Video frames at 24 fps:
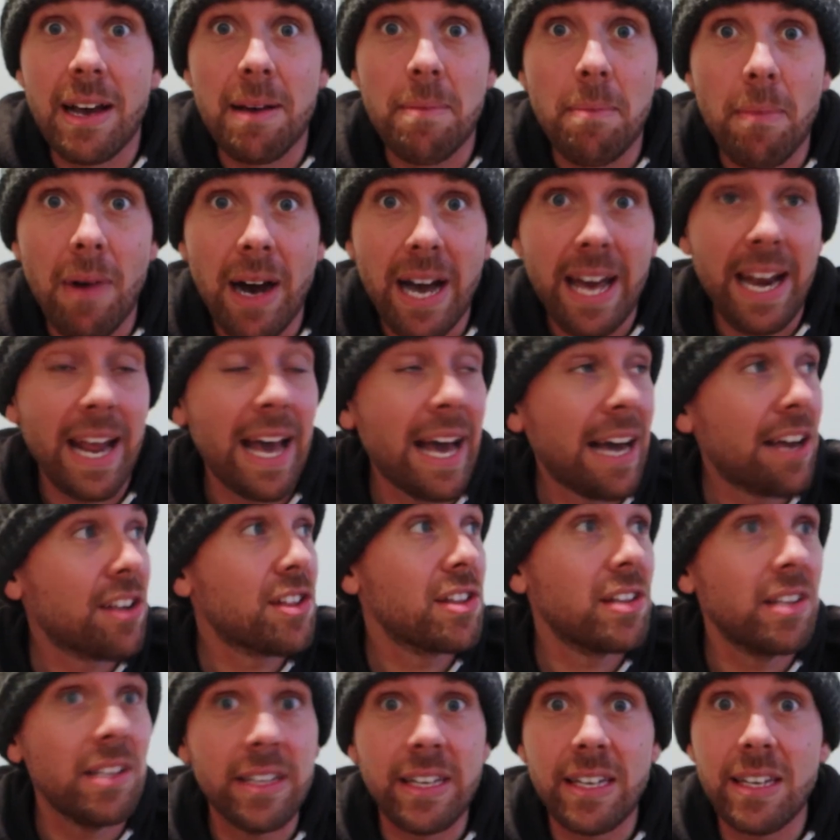I might
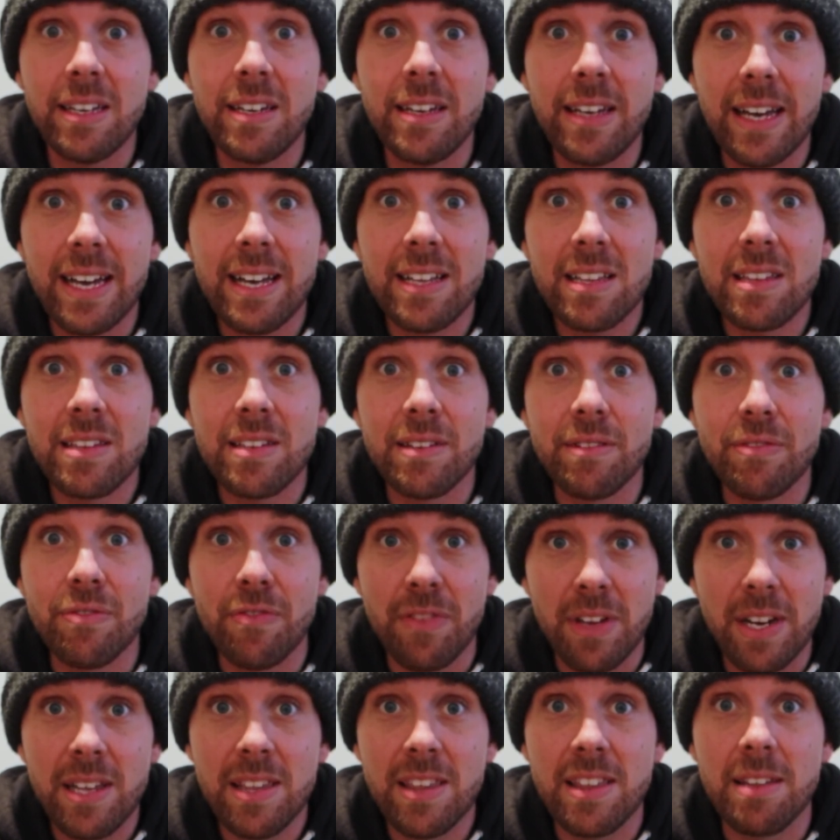actually get to
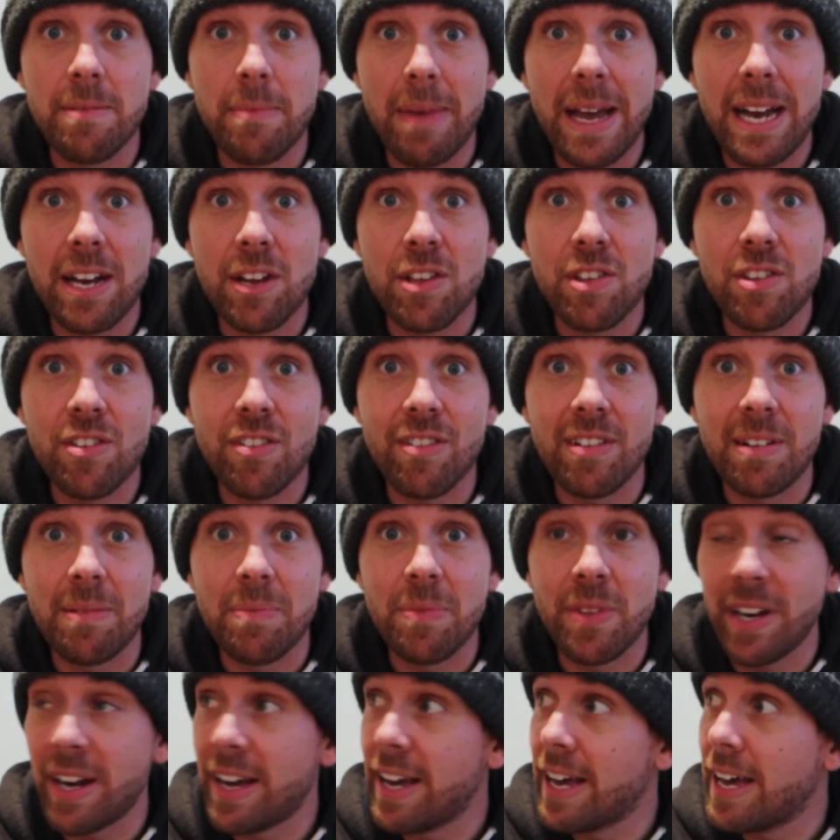finish the
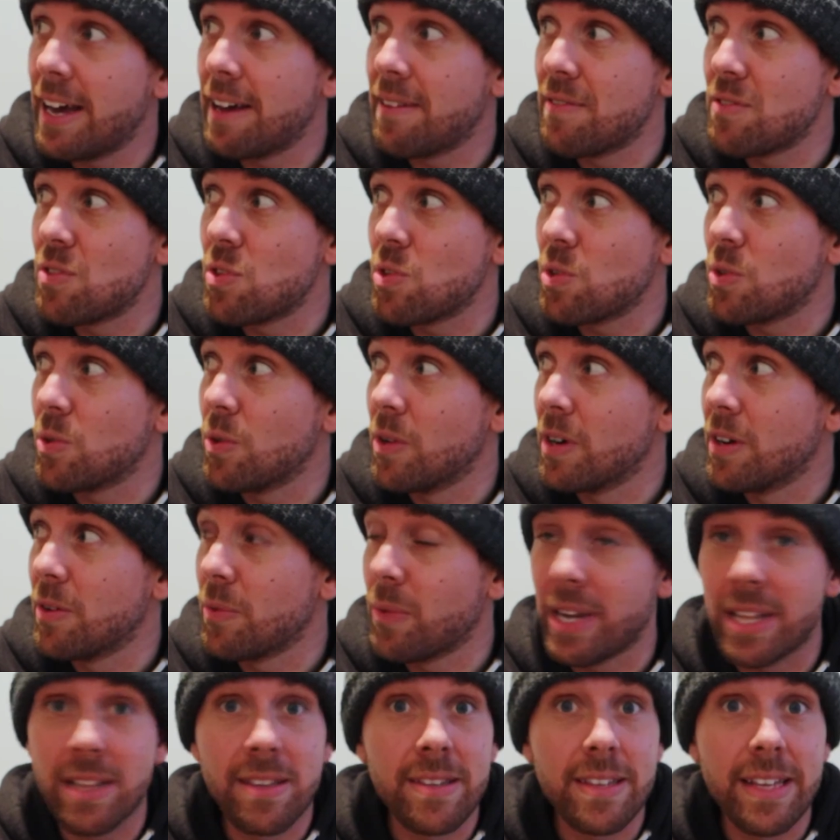manuscript that I have due on
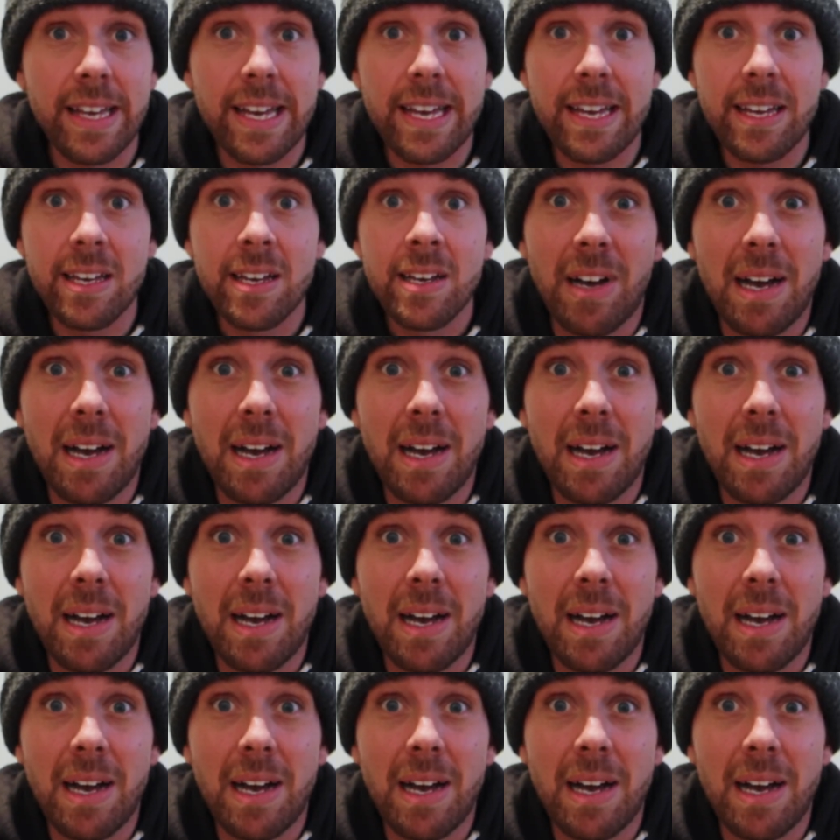Wednesday.